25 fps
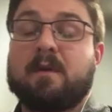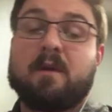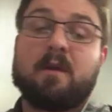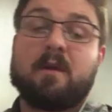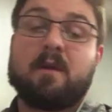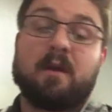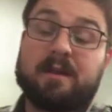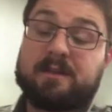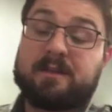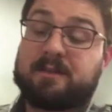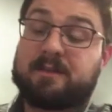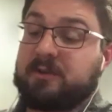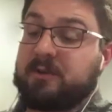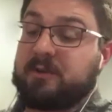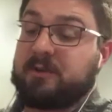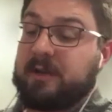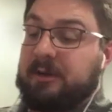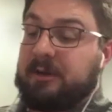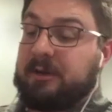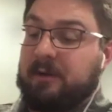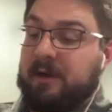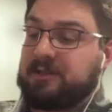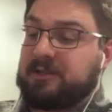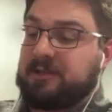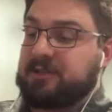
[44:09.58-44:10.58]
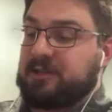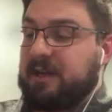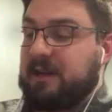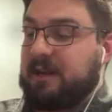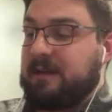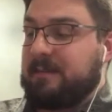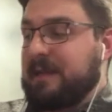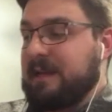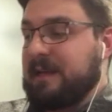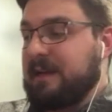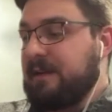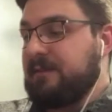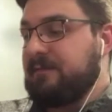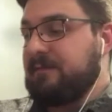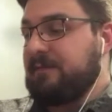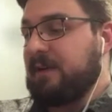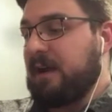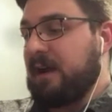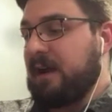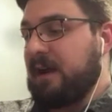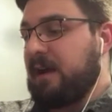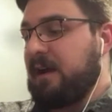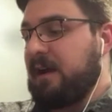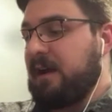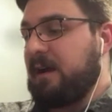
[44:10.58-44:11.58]
That's a great question. I mean,
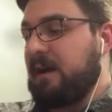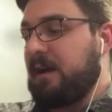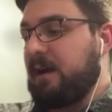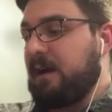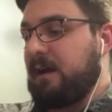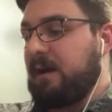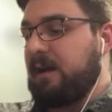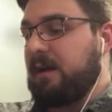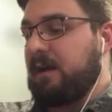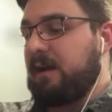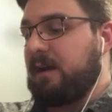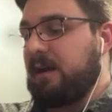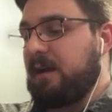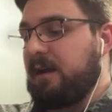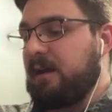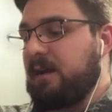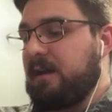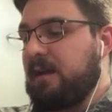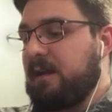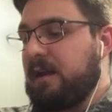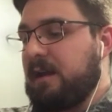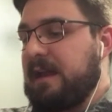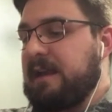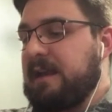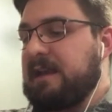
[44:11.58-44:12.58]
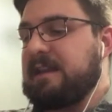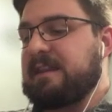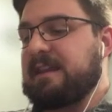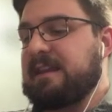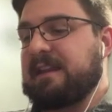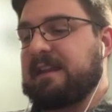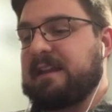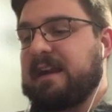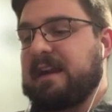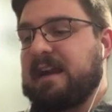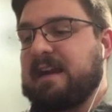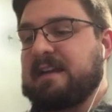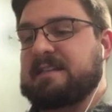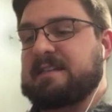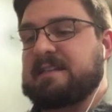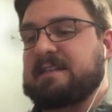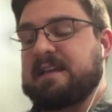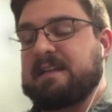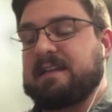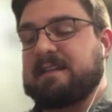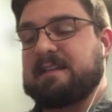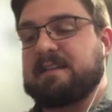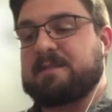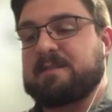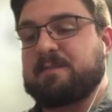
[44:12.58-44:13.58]
anything that I
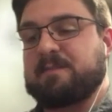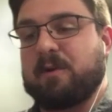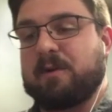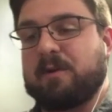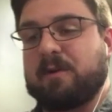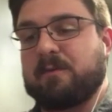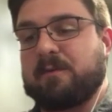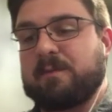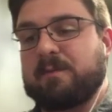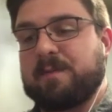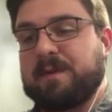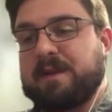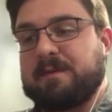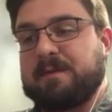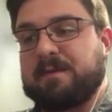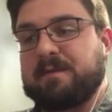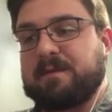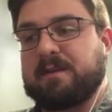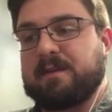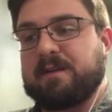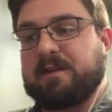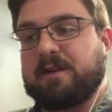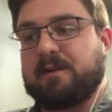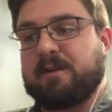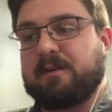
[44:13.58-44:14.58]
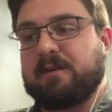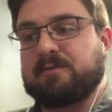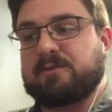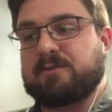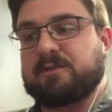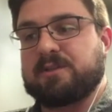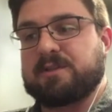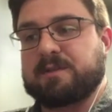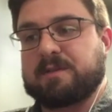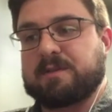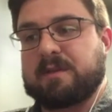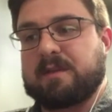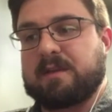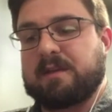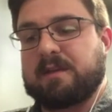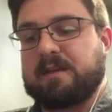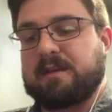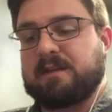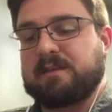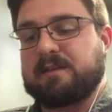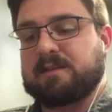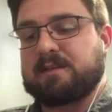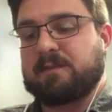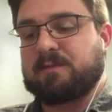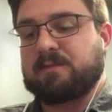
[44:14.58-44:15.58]
say at this point would be, just
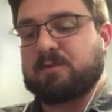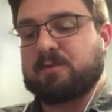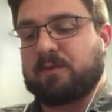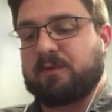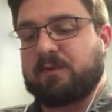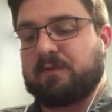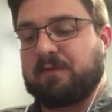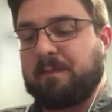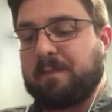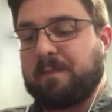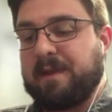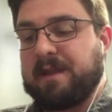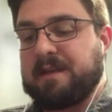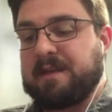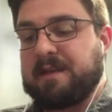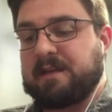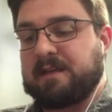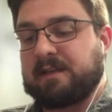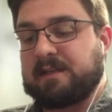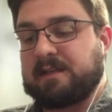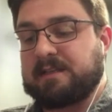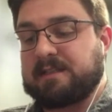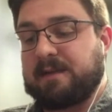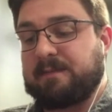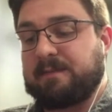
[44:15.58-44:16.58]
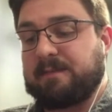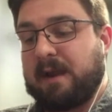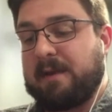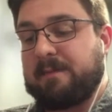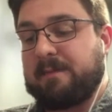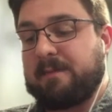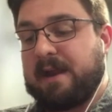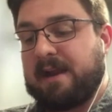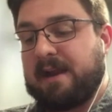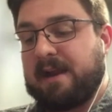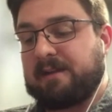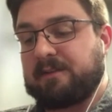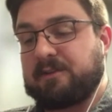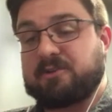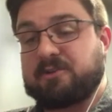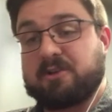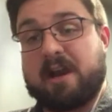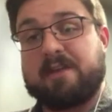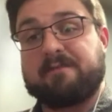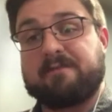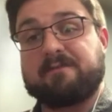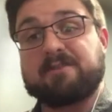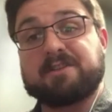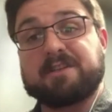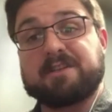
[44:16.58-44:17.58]
in some sort of opinion, because I'm not in the
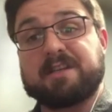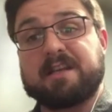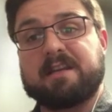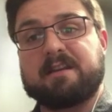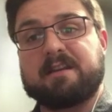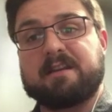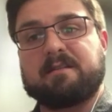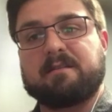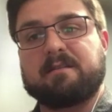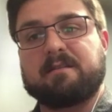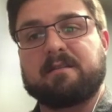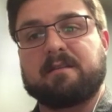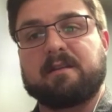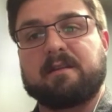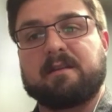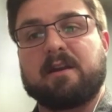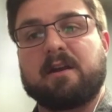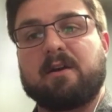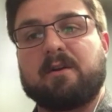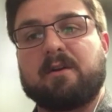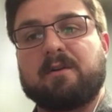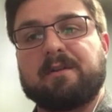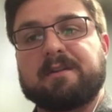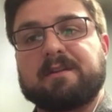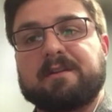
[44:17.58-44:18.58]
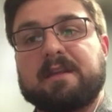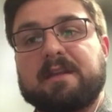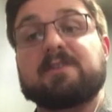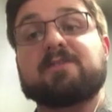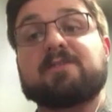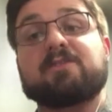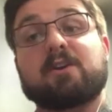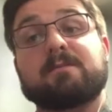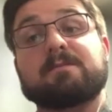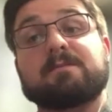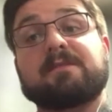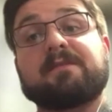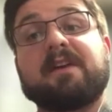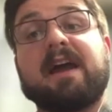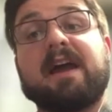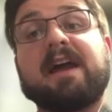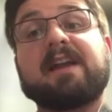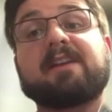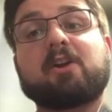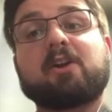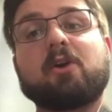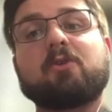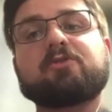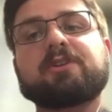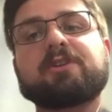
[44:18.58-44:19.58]
driver's seat, in terms of a
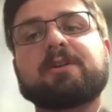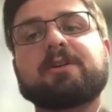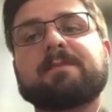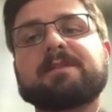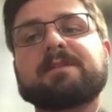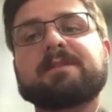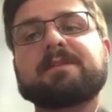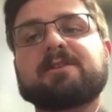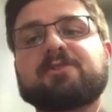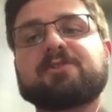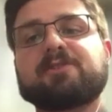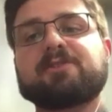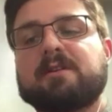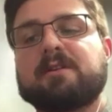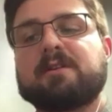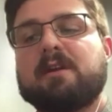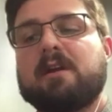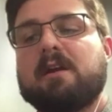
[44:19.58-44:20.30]
head coaching position.